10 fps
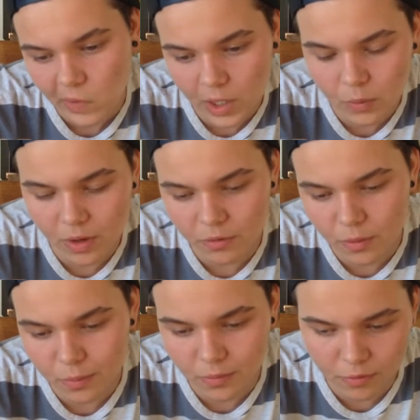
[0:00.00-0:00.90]
anywhere
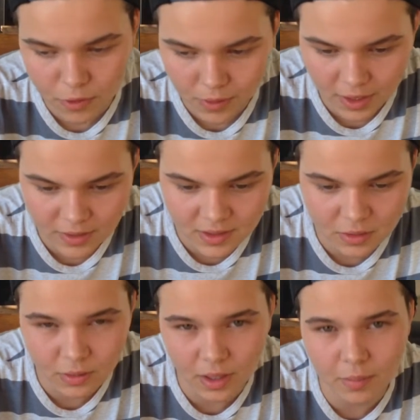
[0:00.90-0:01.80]
from a few days
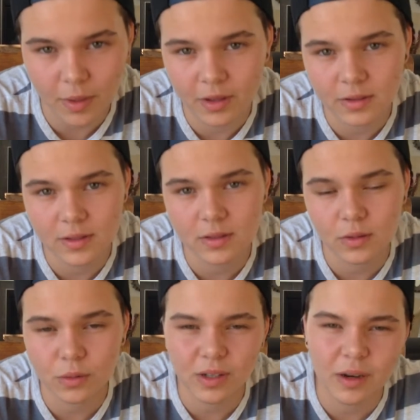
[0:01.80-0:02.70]
to like months,
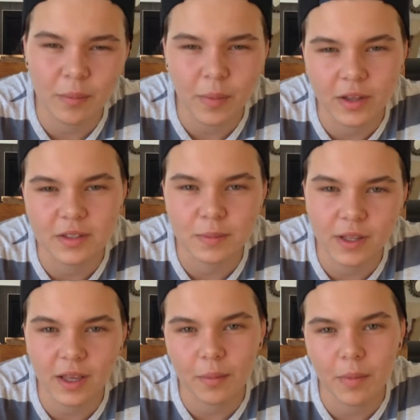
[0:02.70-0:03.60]
or not months, but
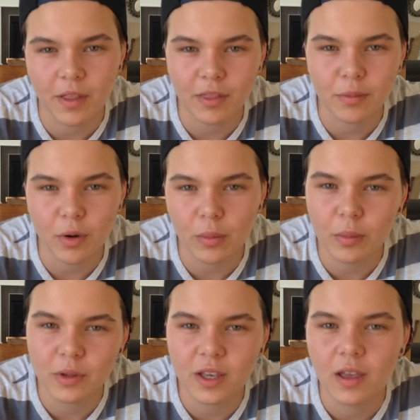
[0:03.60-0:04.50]
like a month
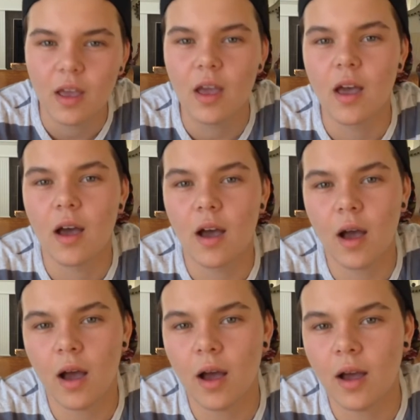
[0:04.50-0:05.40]
probably,
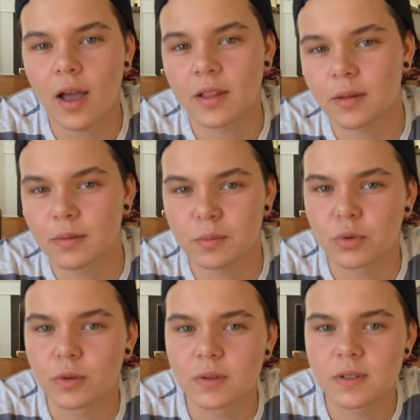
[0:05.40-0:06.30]
and it would
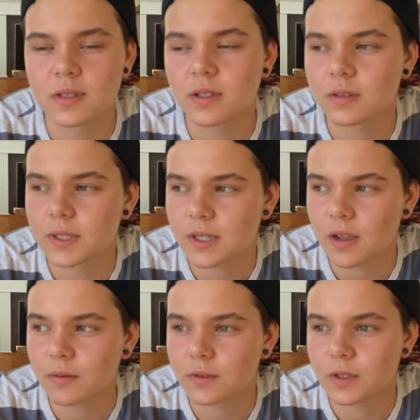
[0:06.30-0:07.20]
bruise and
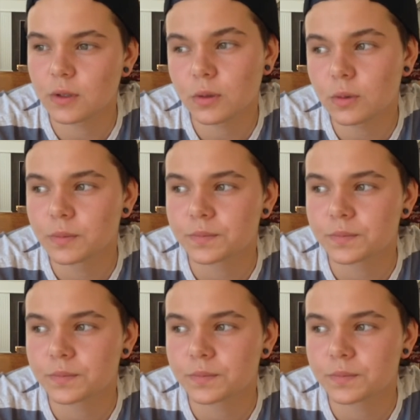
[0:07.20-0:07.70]
stuff too.